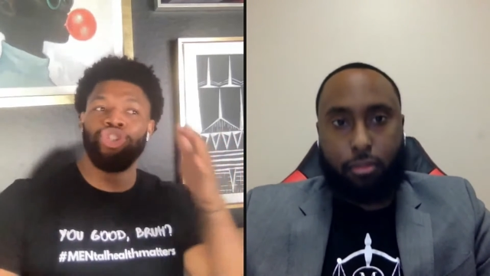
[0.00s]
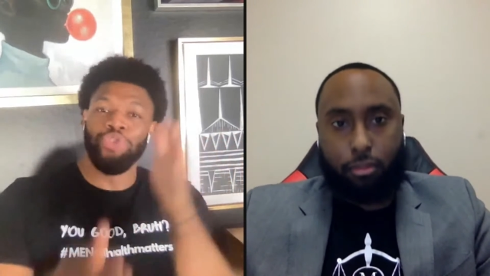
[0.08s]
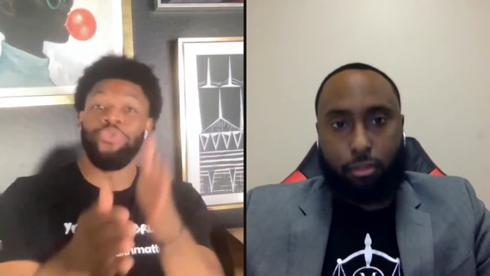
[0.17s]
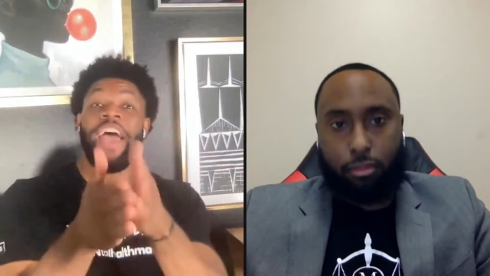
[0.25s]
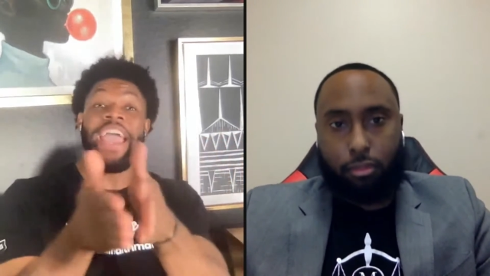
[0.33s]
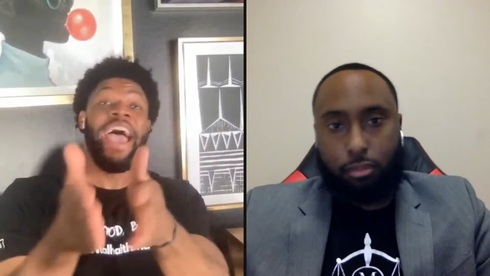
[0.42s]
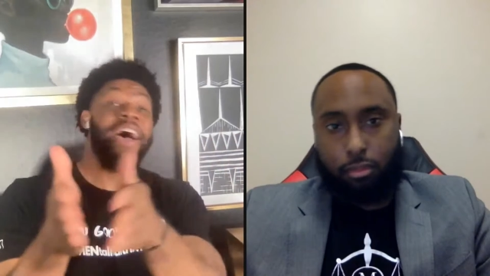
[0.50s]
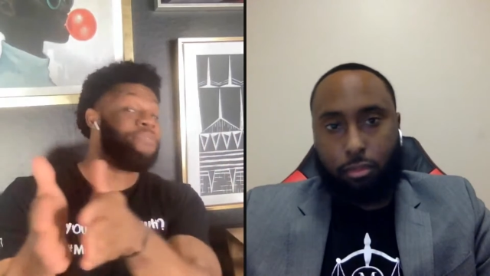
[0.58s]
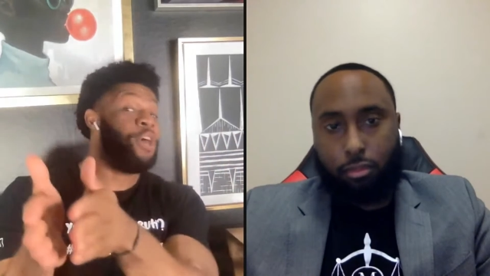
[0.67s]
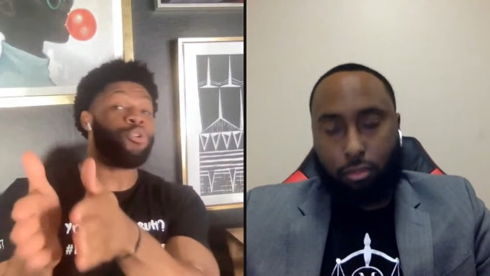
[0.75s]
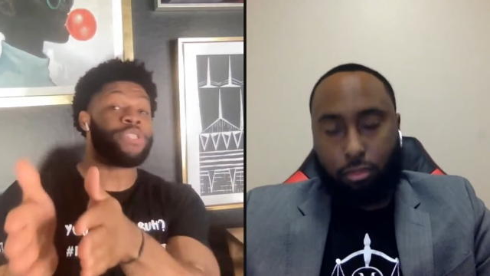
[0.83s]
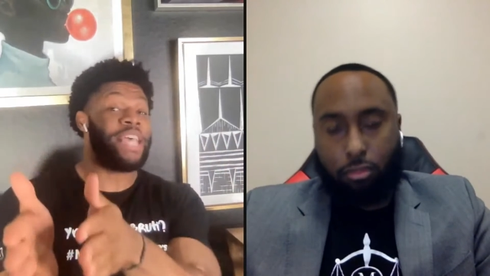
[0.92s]
Speaker 1: do they
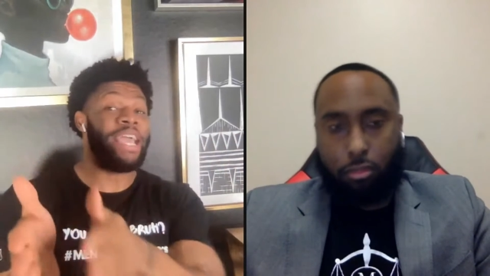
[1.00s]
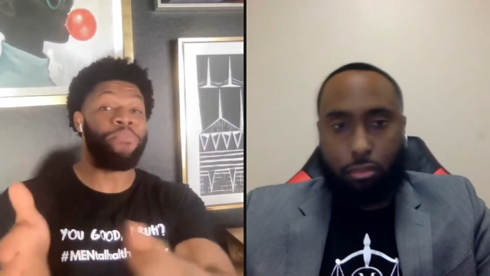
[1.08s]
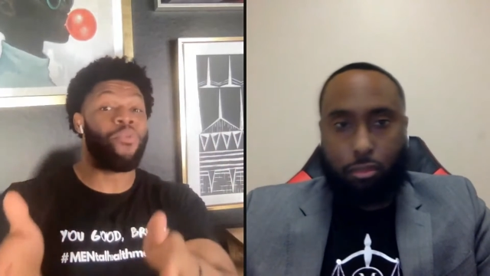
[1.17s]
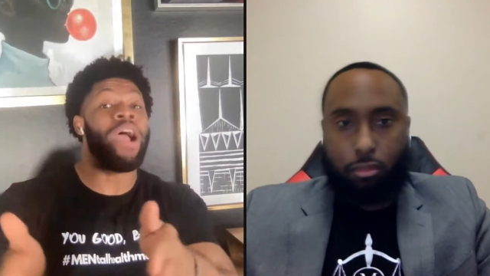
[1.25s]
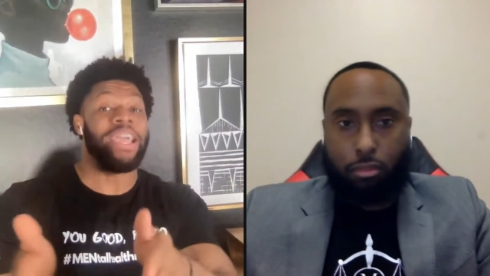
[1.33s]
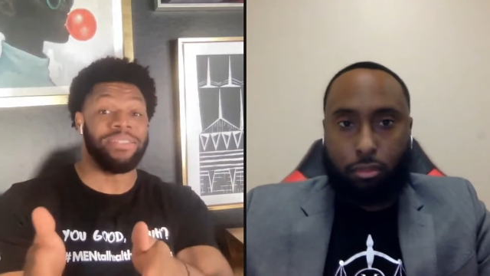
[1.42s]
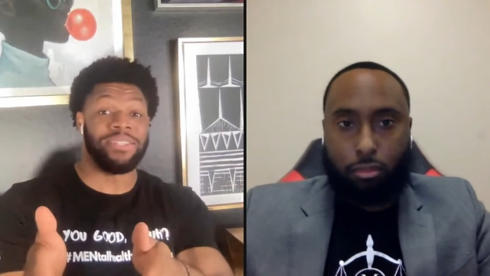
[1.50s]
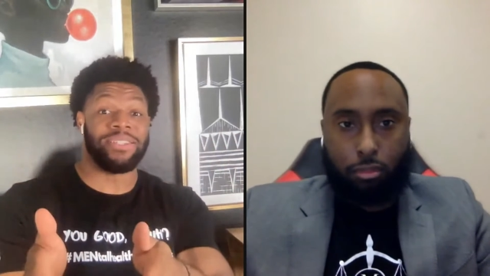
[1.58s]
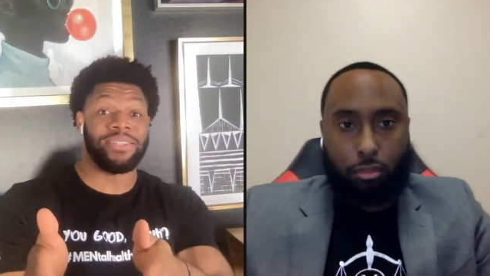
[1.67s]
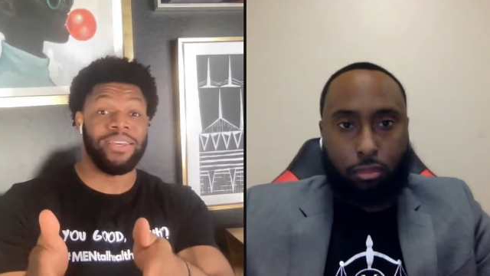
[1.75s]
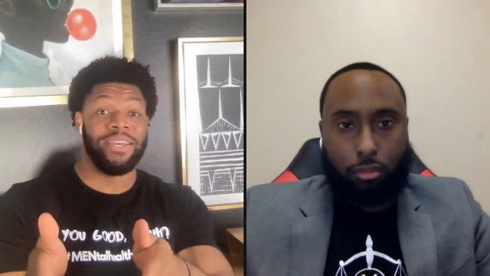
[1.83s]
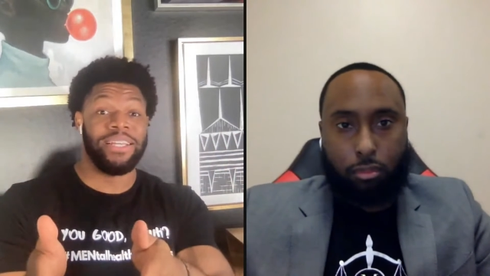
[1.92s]
have those same
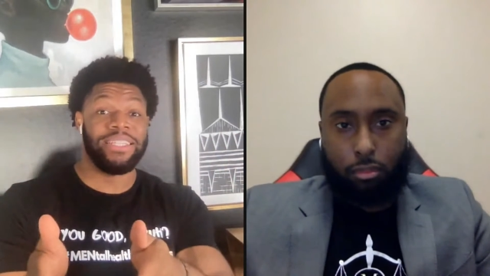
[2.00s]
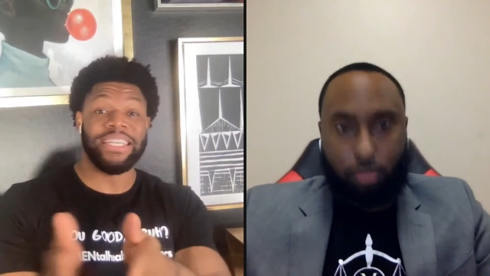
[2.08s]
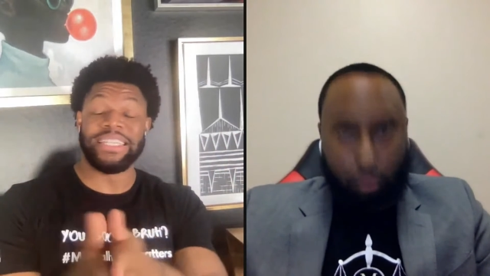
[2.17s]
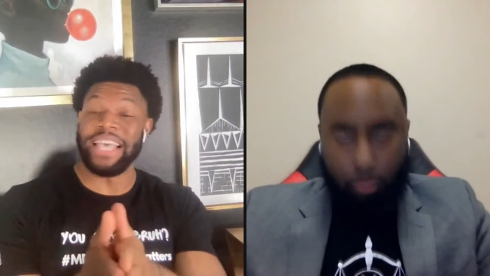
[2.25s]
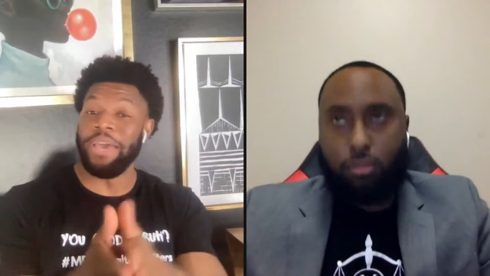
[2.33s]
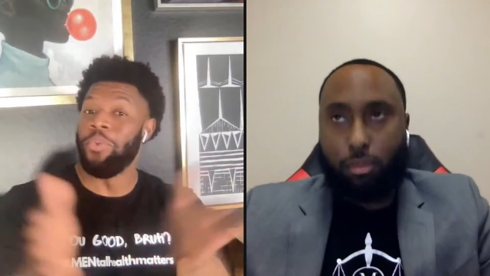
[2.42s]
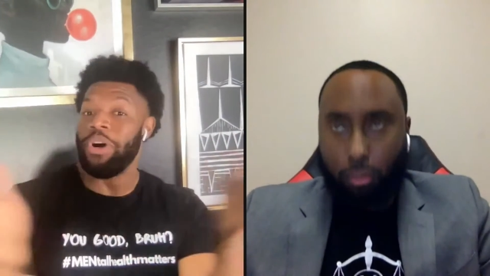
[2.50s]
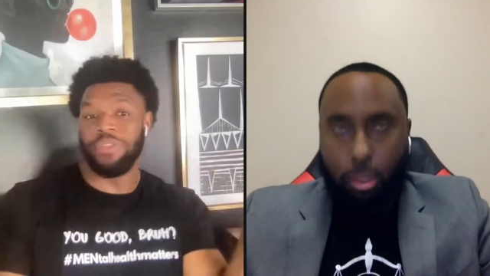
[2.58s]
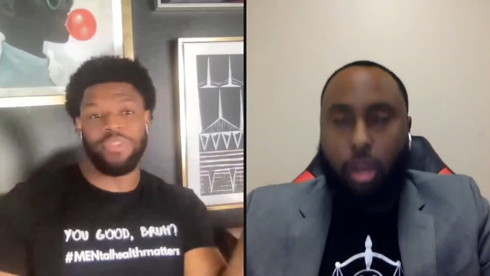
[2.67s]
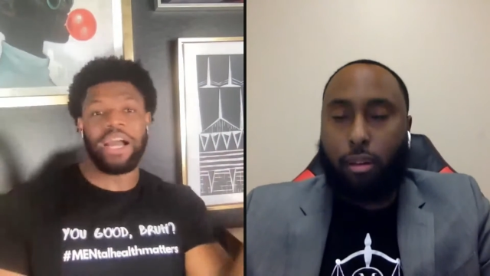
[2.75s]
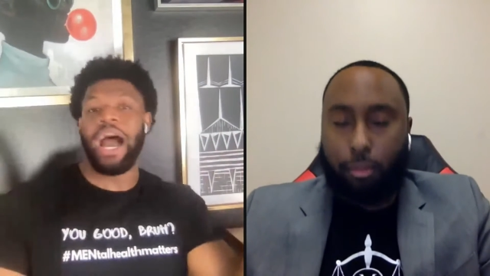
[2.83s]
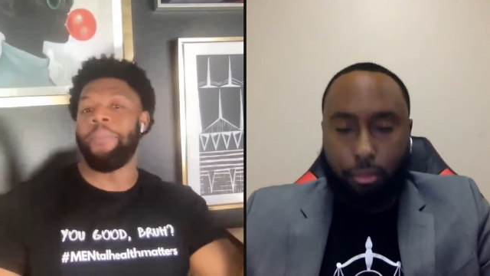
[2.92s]
rights to say,
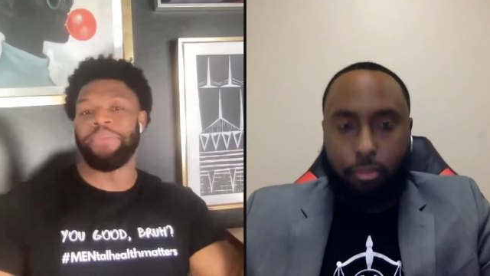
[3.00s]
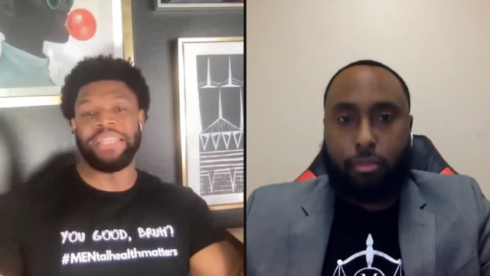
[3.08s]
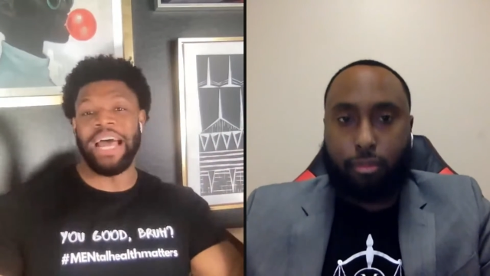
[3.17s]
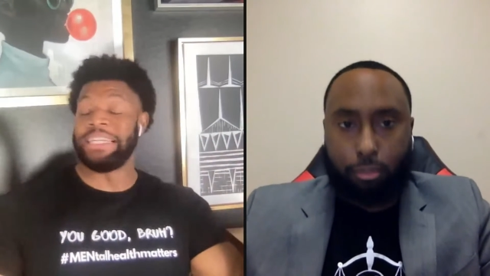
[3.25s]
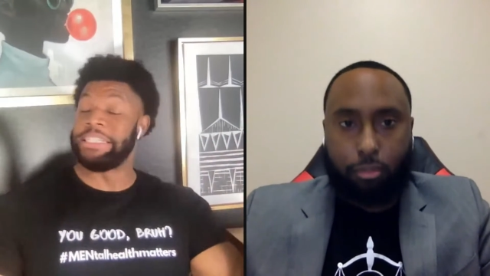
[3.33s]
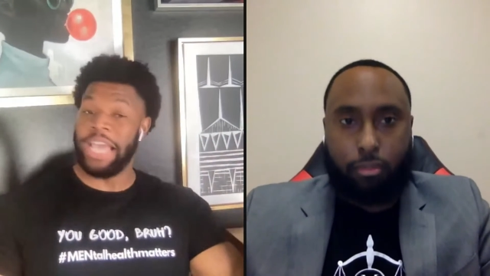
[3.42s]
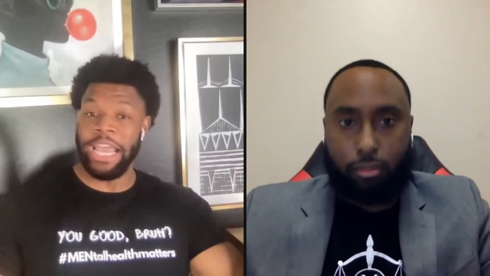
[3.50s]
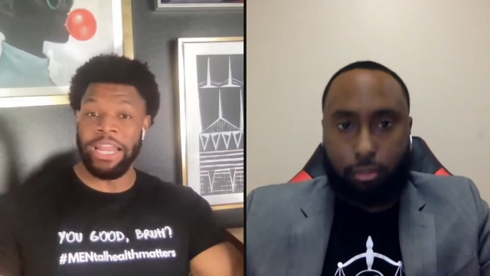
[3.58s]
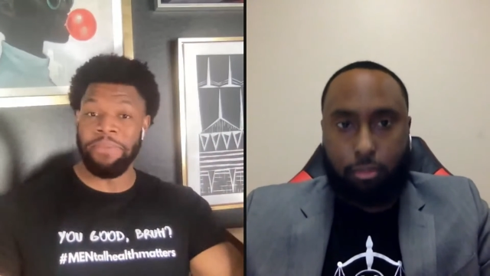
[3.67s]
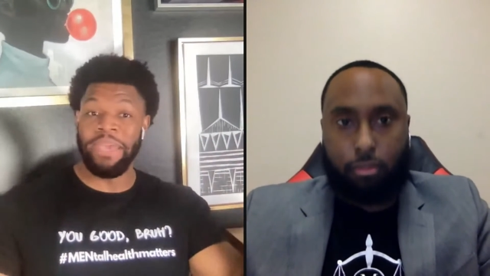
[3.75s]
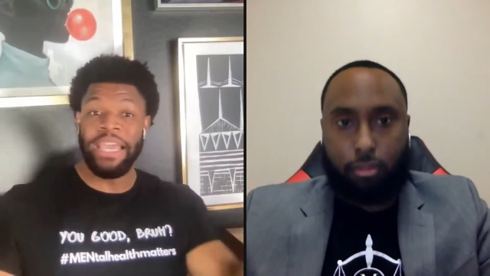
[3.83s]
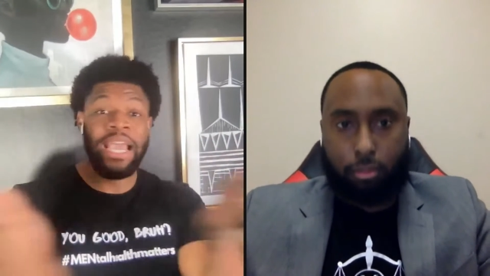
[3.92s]
well, the yeah. cop is not
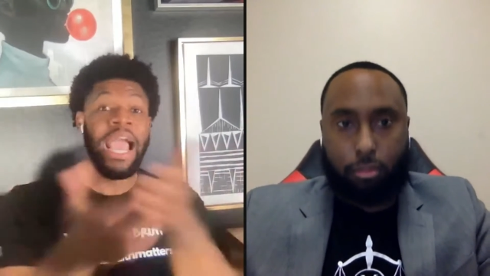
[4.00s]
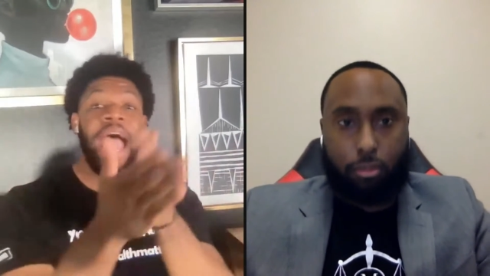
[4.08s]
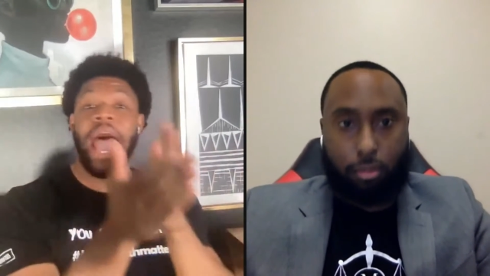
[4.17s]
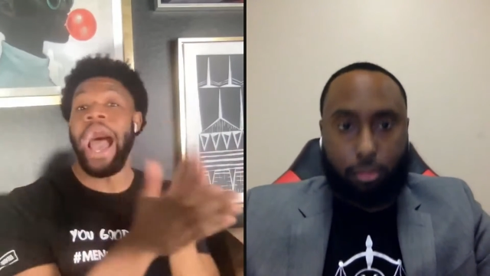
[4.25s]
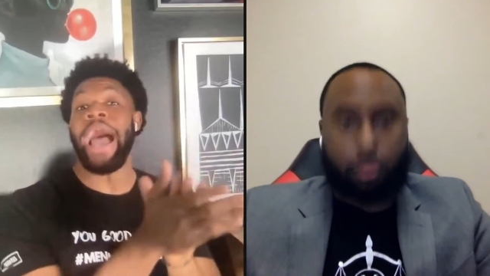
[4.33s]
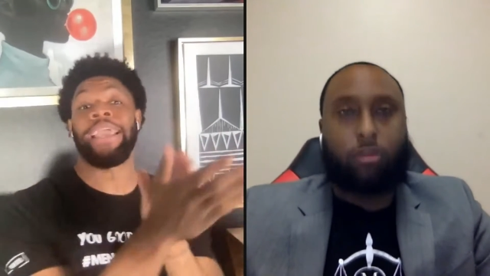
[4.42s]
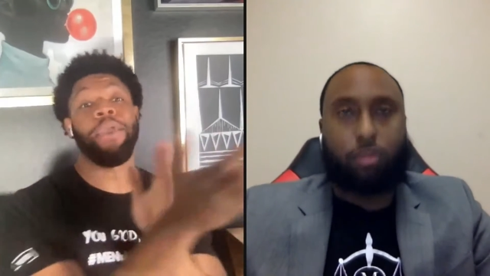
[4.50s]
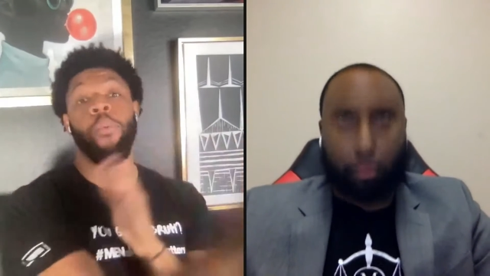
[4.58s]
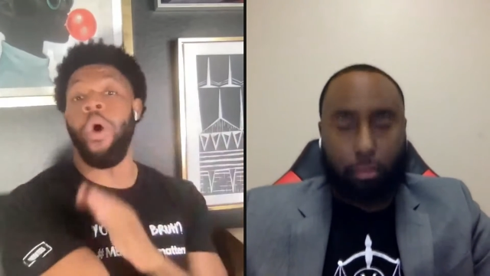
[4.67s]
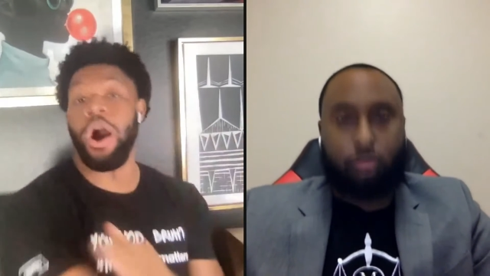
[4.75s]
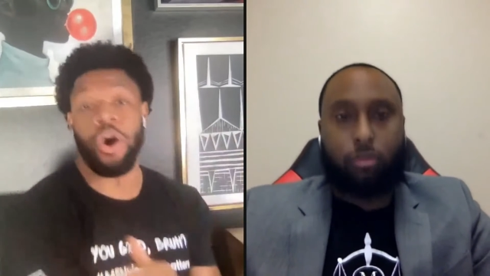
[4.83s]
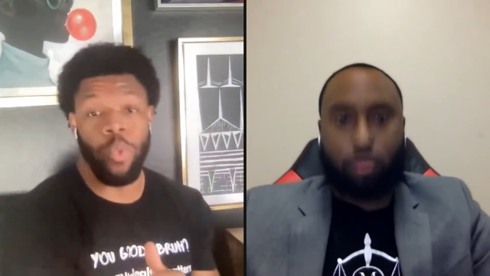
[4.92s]
detaining me. I
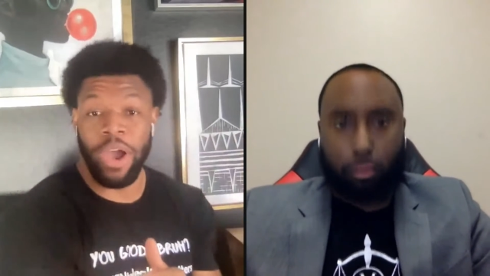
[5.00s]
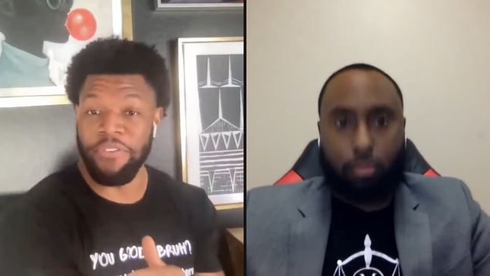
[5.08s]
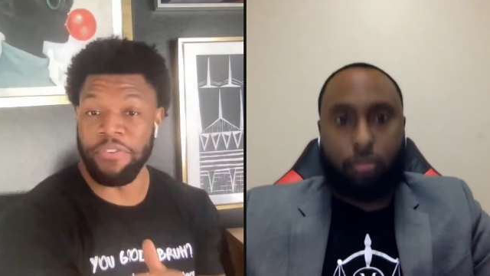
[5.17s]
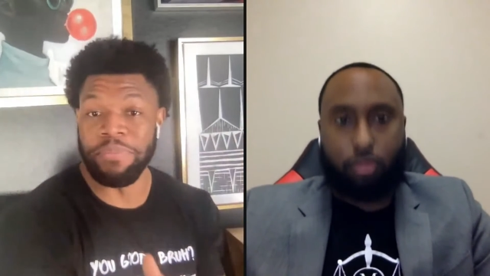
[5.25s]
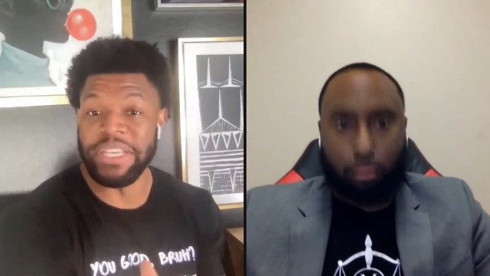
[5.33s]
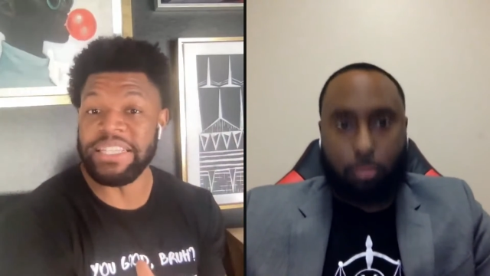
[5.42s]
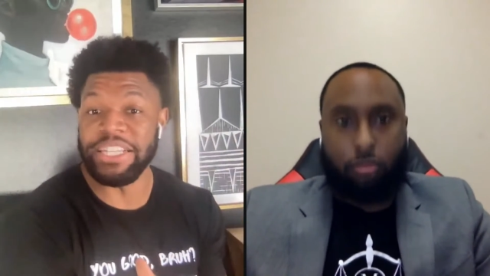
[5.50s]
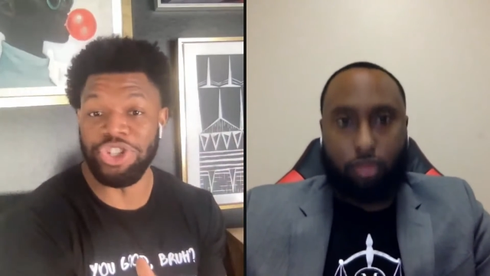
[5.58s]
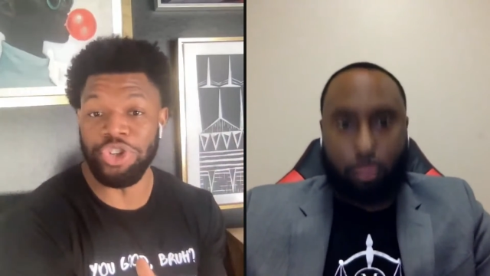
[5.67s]
can walk away from this